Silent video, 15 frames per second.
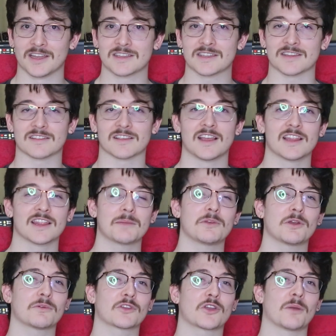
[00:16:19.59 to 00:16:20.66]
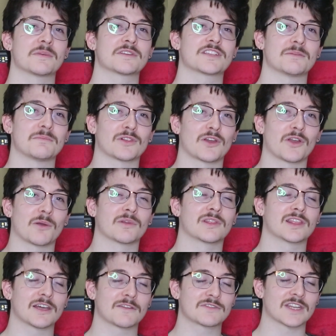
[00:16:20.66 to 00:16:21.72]
So yes, let me know in the comments down below. I
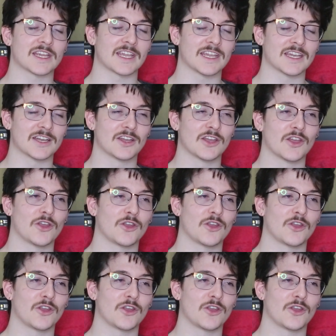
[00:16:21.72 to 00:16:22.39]
would love to hear